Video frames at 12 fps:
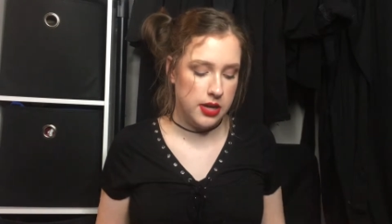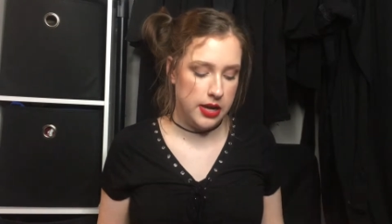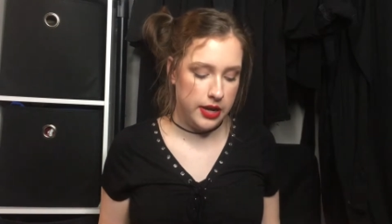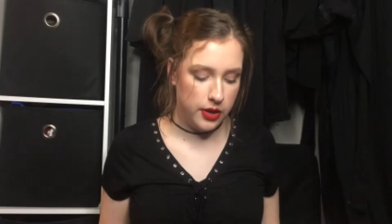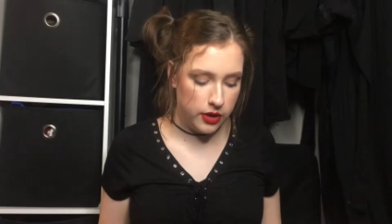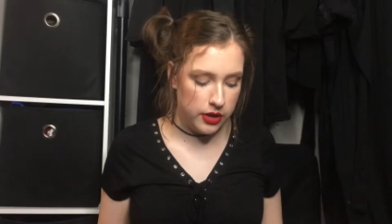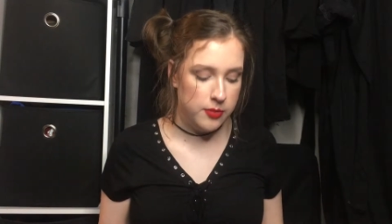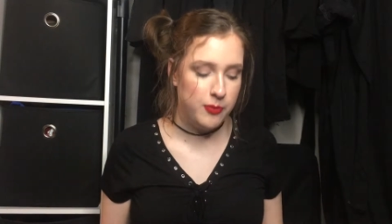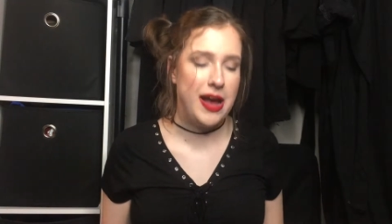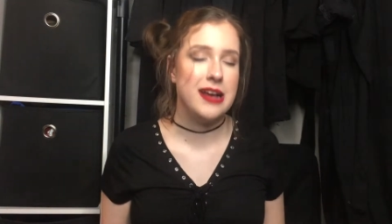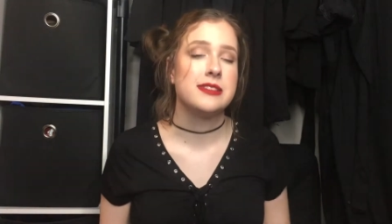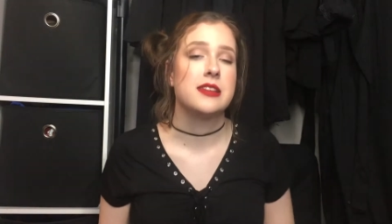I couldn't
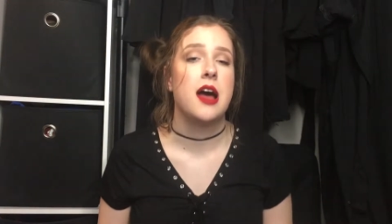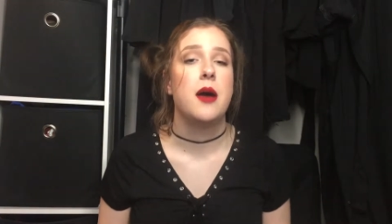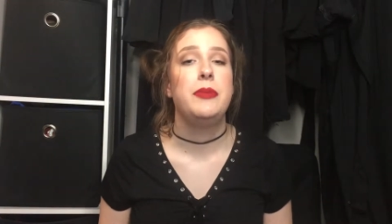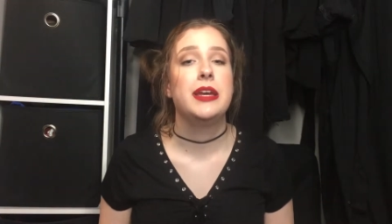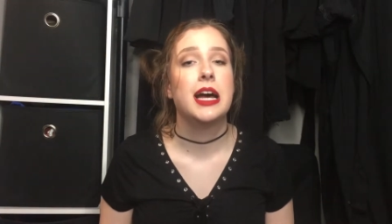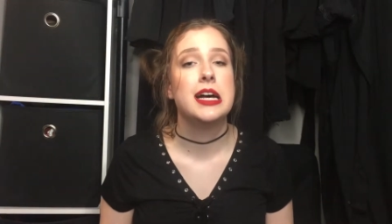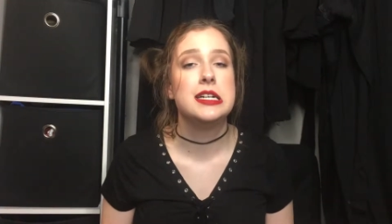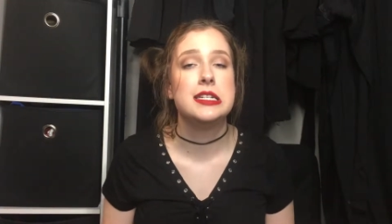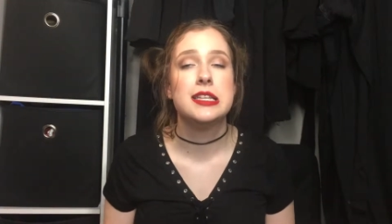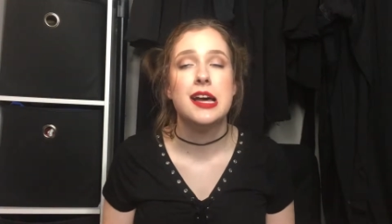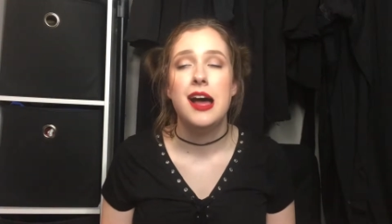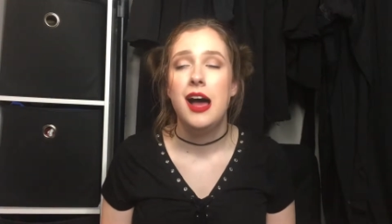pass it up
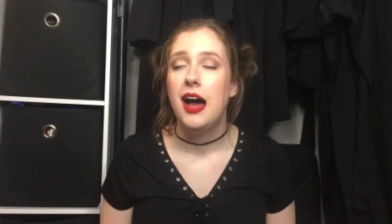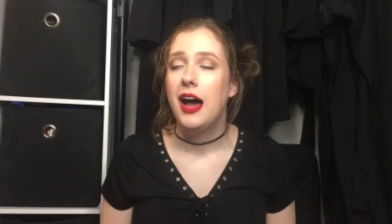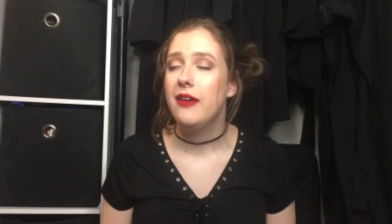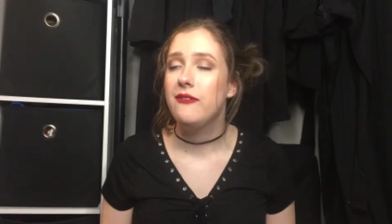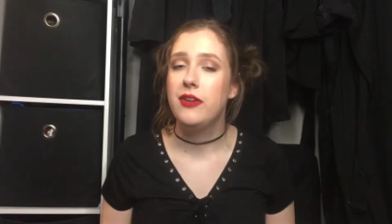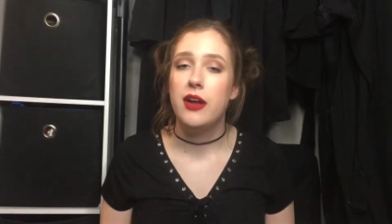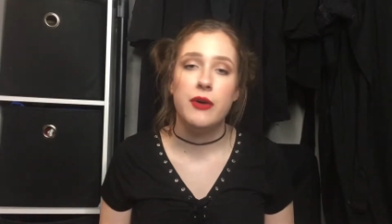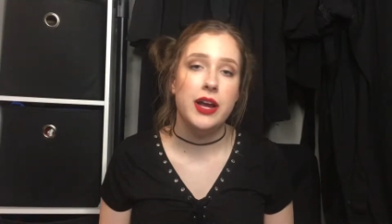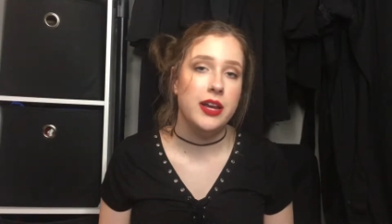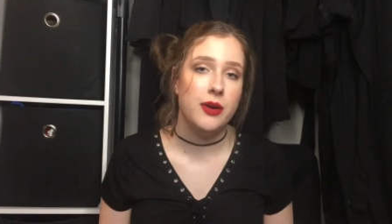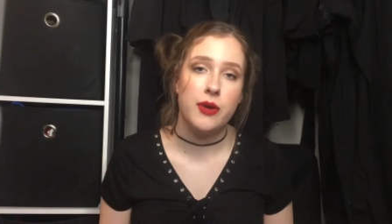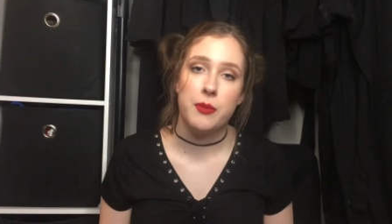because I have no
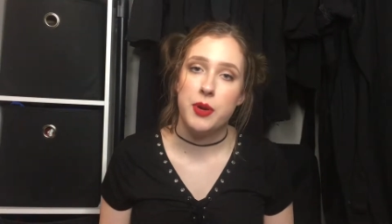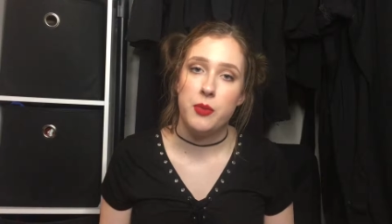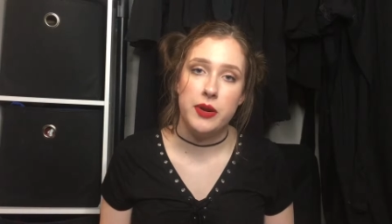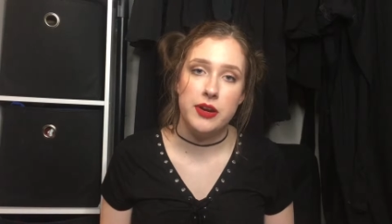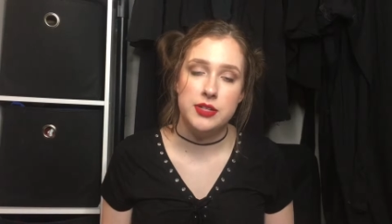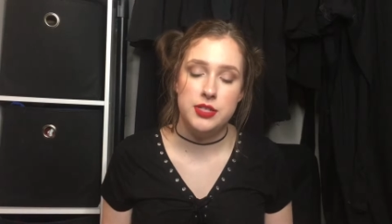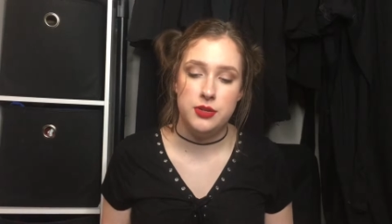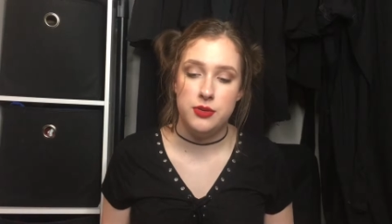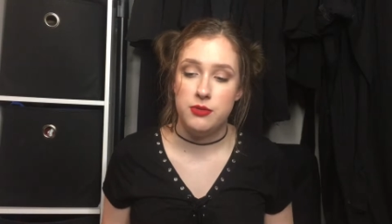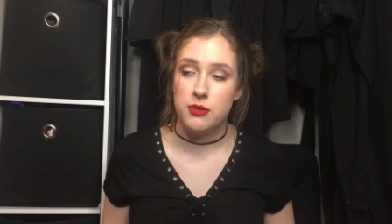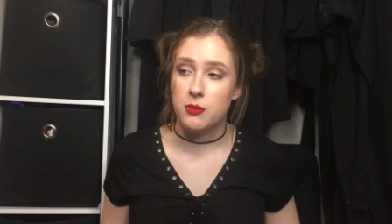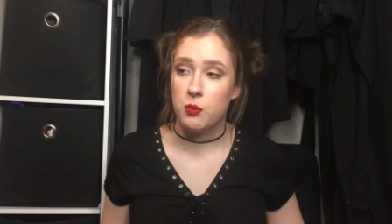idea where I'm gonna wear it
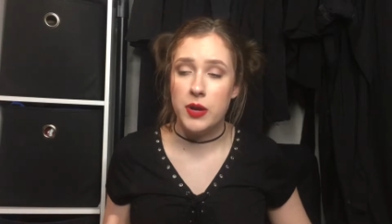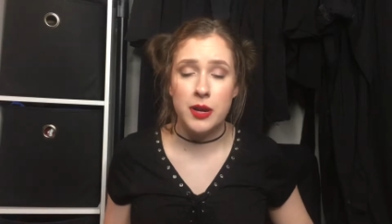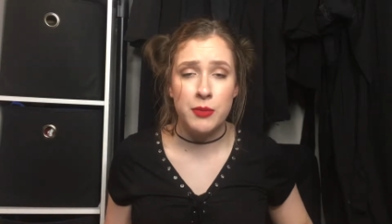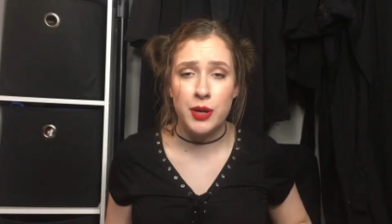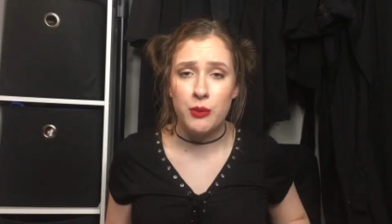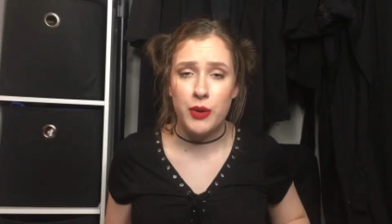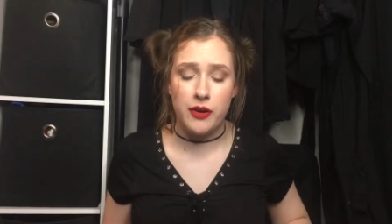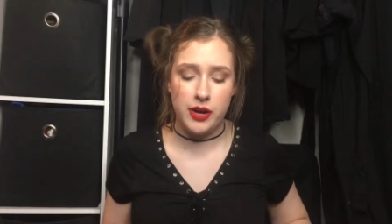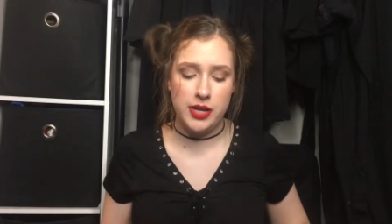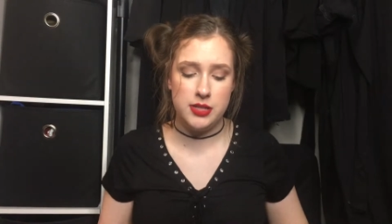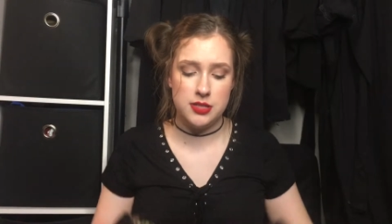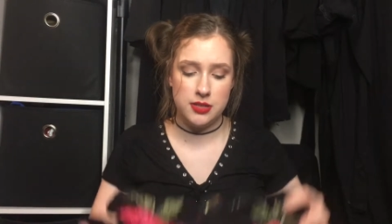to or when I'm gonna wear
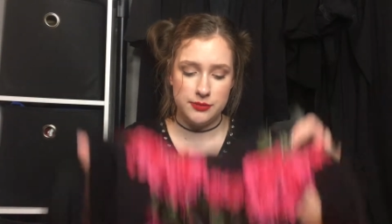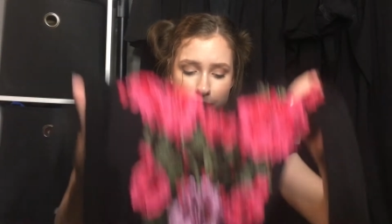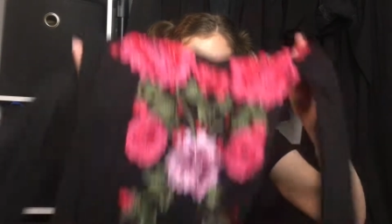it,